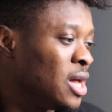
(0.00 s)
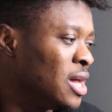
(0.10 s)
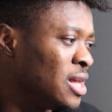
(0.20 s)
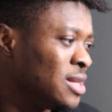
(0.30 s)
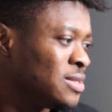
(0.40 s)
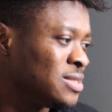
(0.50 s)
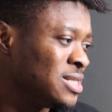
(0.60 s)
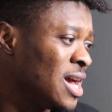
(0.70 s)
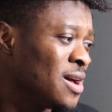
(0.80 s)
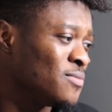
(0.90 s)
And
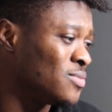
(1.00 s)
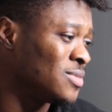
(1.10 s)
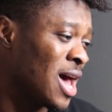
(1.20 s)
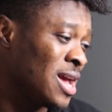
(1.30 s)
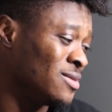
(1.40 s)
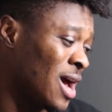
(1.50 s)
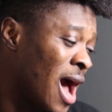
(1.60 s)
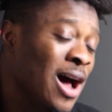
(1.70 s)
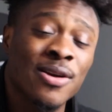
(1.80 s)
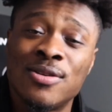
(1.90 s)
yeah, like
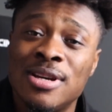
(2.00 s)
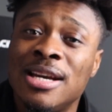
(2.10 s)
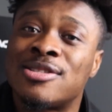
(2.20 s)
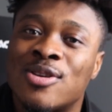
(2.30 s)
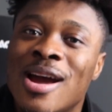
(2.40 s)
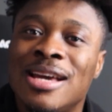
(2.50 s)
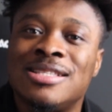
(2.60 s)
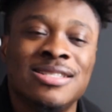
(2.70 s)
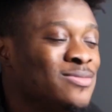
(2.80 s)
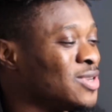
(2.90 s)
I don't. It's
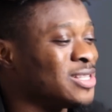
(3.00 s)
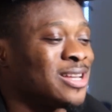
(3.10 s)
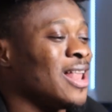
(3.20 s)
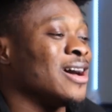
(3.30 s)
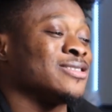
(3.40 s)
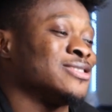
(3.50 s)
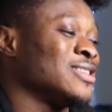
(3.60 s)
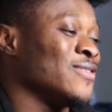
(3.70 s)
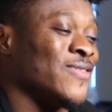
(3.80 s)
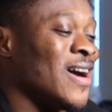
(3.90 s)
crazy. There's a lot of
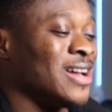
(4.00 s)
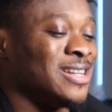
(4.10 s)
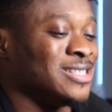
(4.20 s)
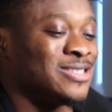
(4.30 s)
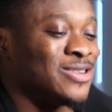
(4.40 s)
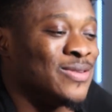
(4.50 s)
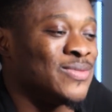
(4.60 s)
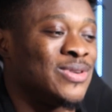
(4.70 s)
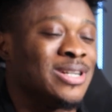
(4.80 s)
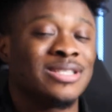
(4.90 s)
shit fire in this
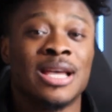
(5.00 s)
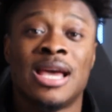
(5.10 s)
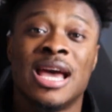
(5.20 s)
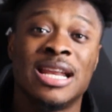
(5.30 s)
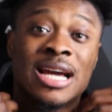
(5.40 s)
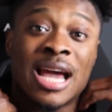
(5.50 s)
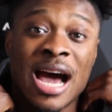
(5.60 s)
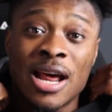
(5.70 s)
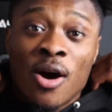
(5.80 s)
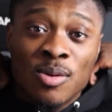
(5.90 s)
jump, bro. It's, and the
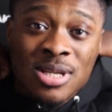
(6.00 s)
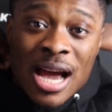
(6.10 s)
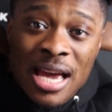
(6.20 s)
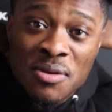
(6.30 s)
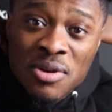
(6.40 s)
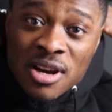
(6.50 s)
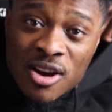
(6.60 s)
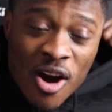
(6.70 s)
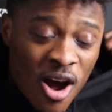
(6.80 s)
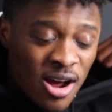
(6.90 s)
guy that almost got hit with a
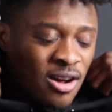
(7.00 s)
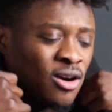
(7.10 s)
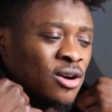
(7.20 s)
car.